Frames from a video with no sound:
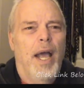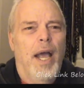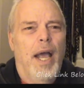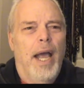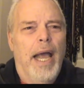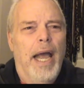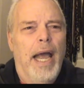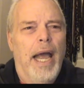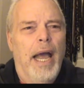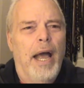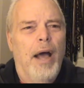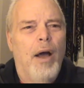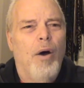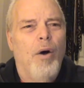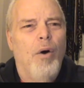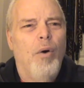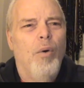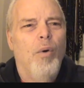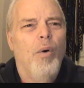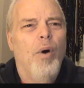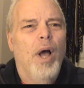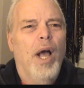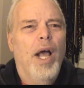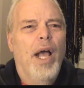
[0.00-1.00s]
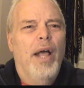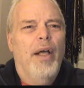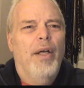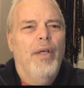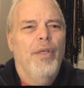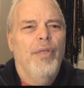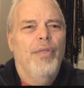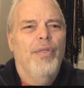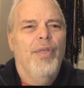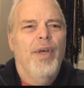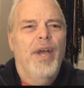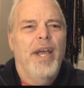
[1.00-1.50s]
how
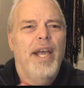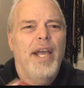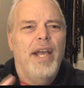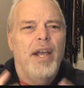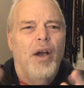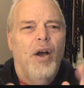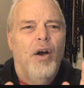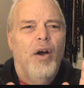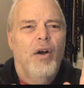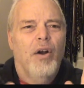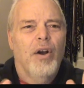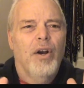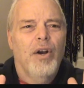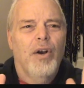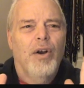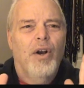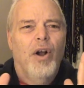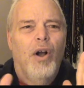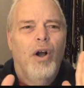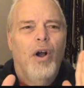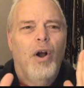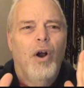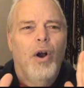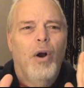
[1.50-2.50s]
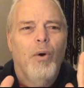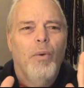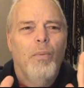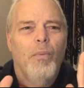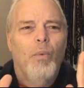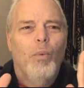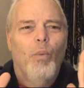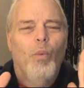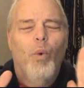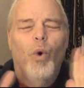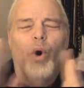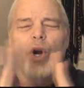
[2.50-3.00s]
they are
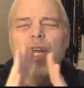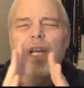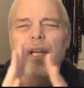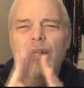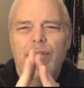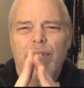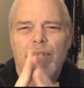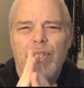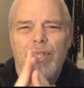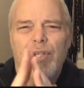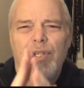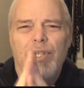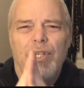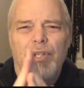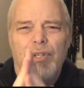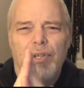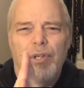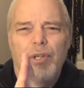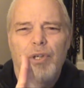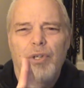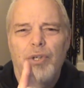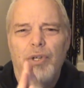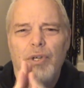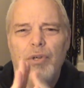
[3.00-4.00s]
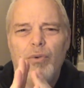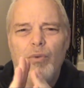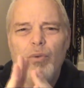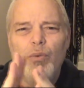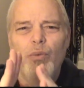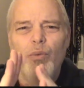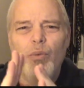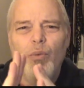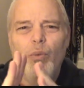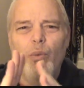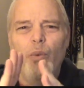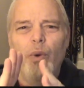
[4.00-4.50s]
working this
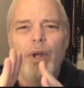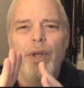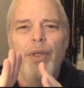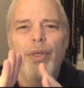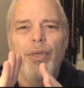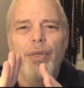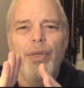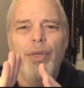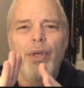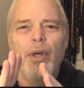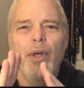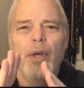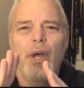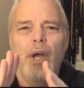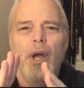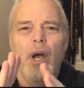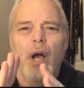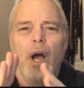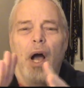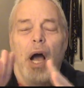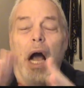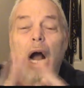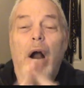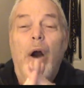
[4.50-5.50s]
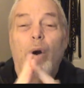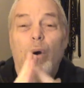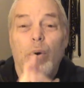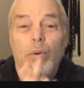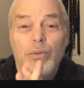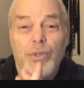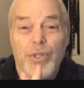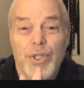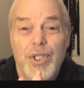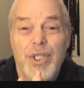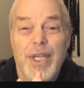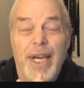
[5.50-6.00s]
decision with our
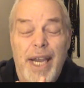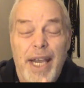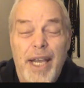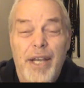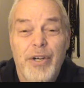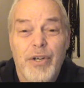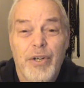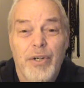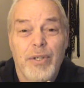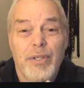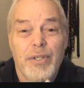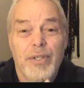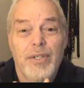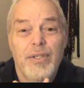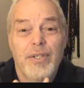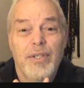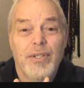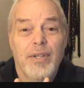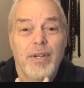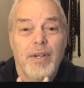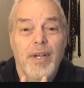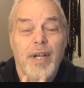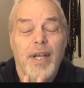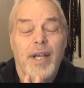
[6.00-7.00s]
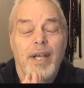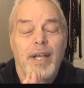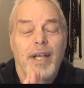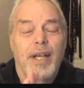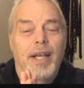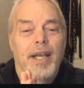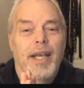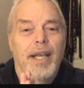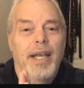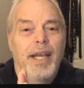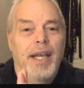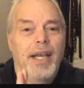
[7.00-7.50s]
own standards.
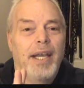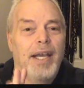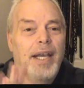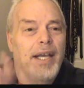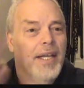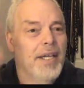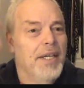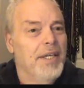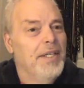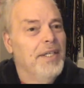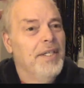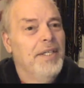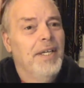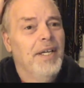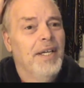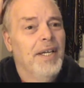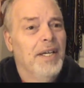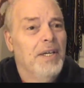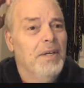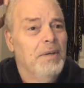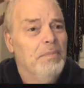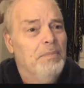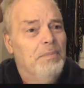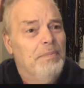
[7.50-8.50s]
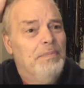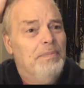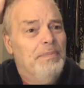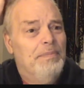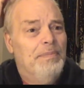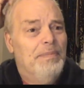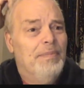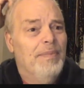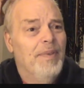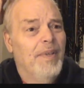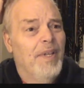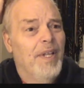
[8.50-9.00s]
And,
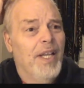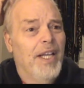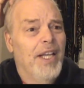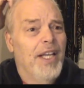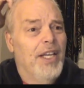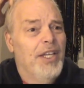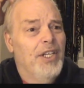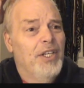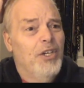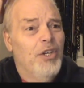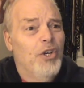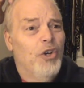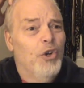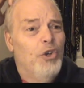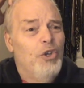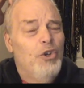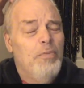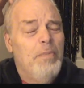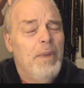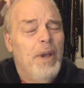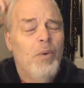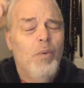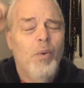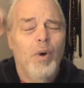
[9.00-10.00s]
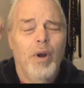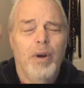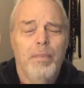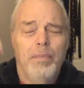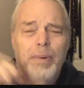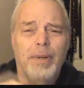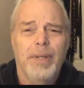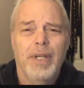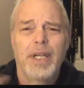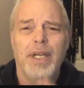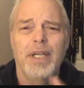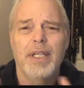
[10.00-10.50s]
you know, you may want
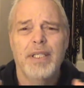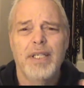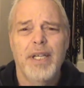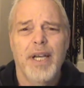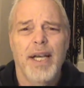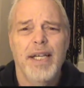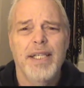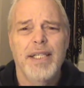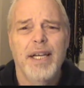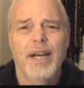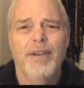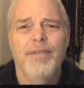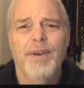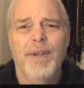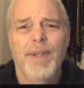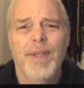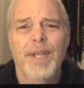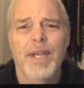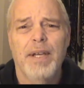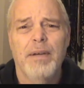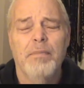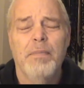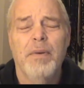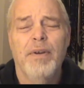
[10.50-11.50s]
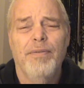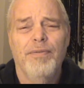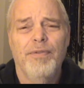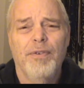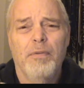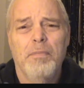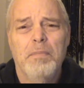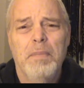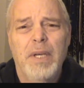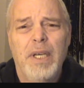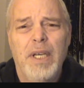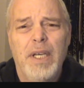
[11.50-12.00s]
to politicize everything, but
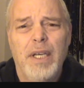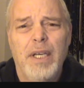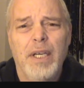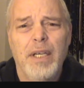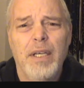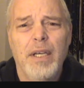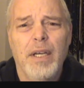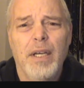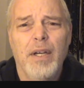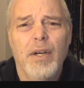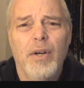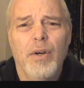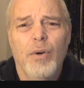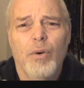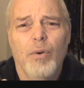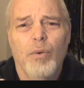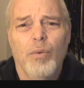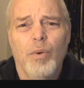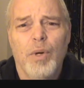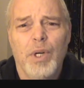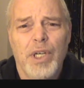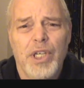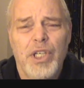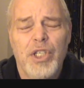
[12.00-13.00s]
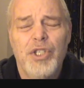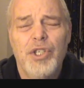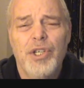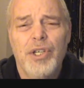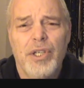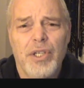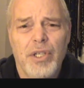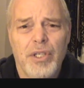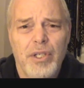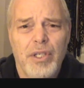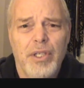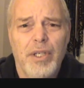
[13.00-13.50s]
for me, religion
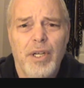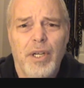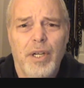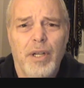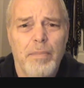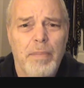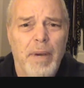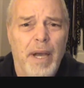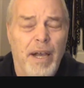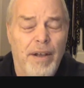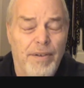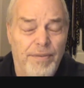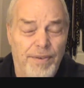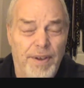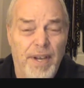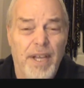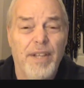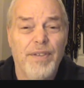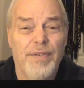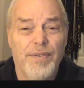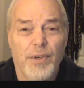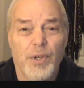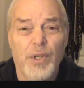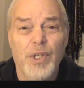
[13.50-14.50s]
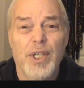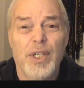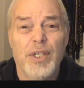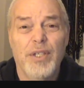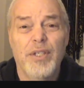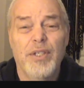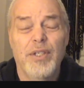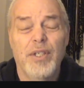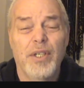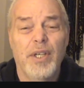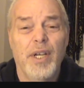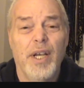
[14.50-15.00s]
is still about
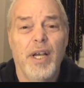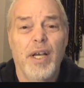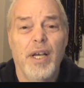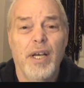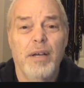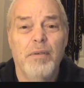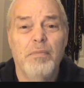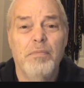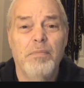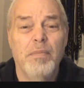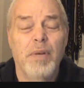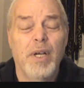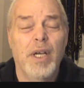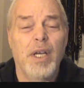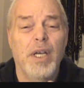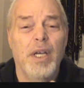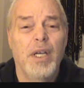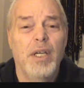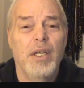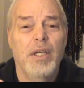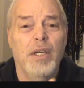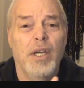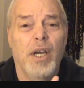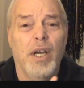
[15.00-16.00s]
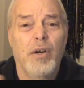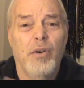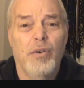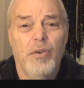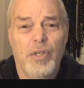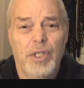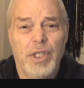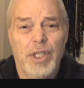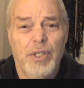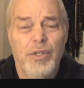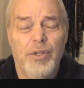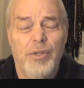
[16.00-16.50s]
faithfulness, not
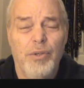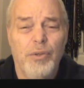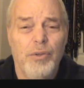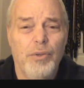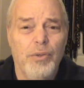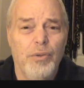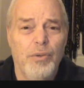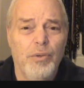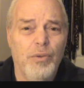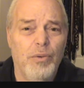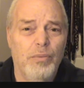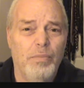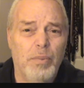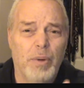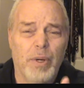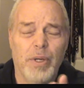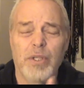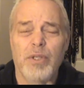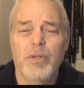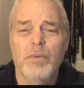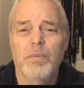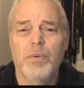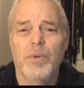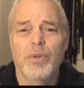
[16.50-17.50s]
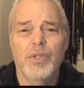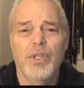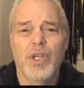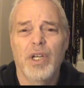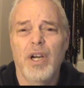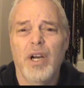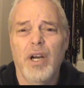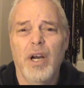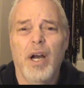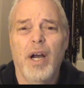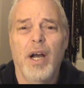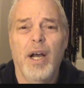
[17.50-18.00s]
only to principles
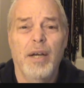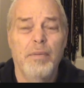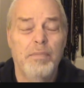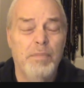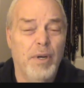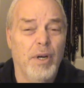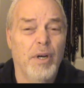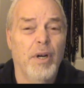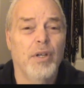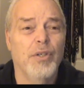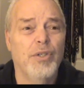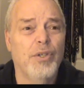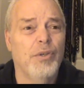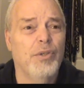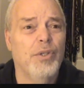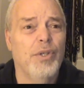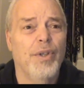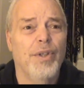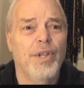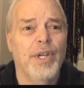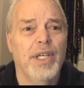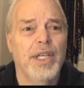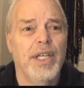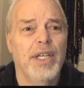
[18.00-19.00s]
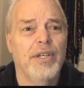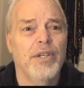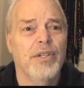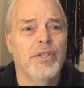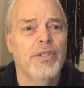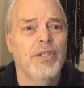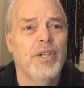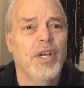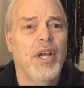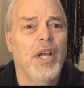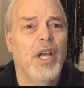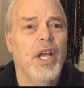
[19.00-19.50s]
and God, but also to the
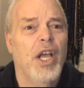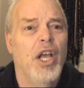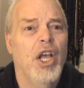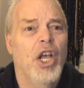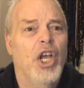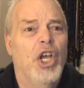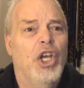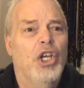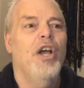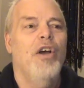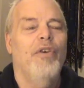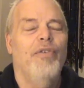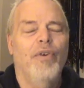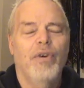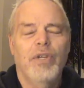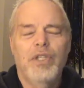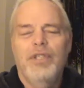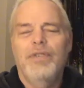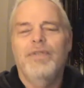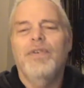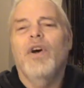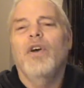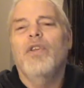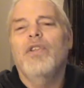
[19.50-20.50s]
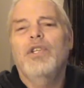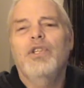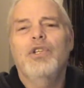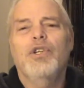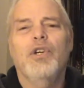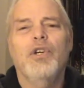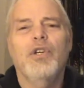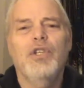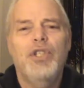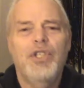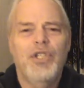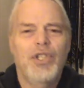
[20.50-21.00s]
leaders. First of all, the
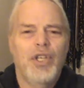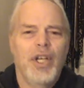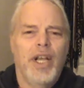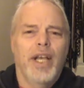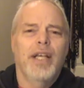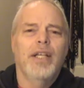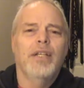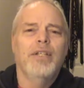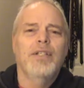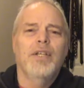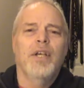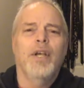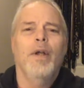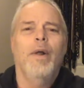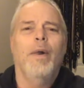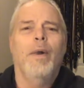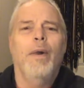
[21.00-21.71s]
church says